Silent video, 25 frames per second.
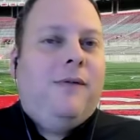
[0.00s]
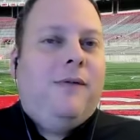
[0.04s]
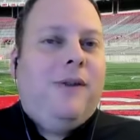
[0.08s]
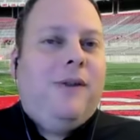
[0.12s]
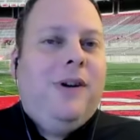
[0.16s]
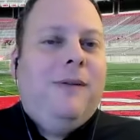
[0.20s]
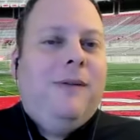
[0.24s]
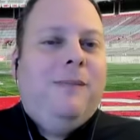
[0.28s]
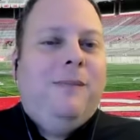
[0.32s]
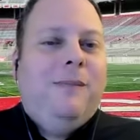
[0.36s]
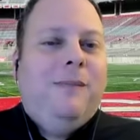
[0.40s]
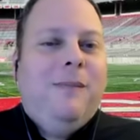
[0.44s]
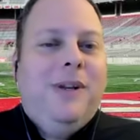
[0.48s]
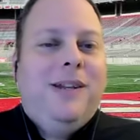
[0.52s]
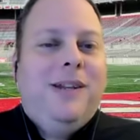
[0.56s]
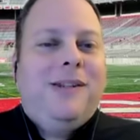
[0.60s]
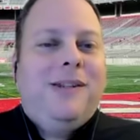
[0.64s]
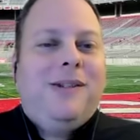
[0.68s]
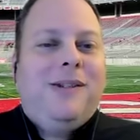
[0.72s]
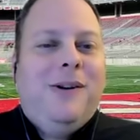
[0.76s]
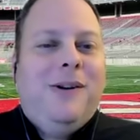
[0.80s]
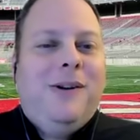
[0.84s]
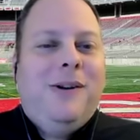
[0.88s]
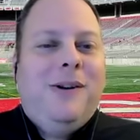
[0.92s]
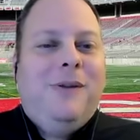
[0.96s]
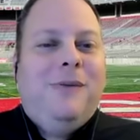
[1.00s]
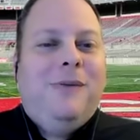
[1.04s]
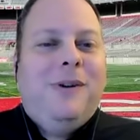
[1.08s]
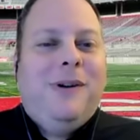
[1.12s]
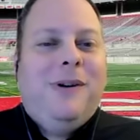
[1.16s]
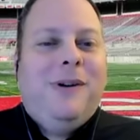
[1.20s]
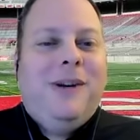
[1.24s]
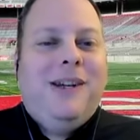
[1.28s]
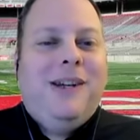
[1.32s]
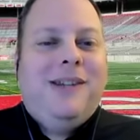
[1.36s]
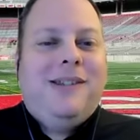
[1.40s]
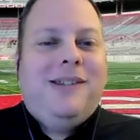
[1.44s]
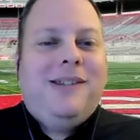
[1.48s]
from Minnesota,
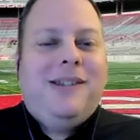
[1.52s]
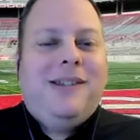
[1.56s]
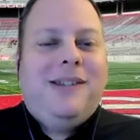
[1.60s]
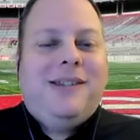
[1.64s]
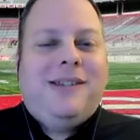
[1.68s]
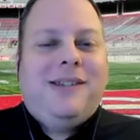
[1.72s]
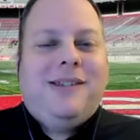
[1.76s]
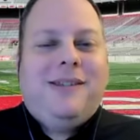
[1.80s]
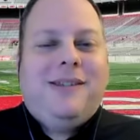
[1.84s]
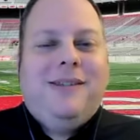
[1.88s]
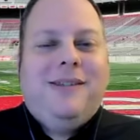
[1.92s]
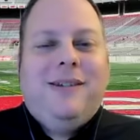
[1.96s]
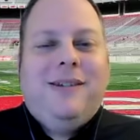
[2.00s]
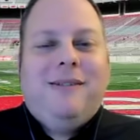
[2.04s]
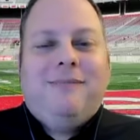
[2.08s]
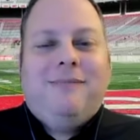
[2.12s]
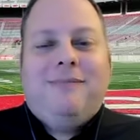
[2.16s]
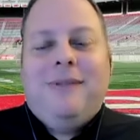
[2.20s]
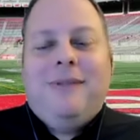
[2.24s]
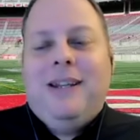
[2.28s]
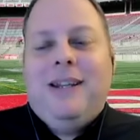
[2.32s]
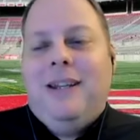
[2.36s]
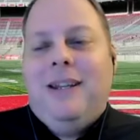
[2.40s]
where he's just you know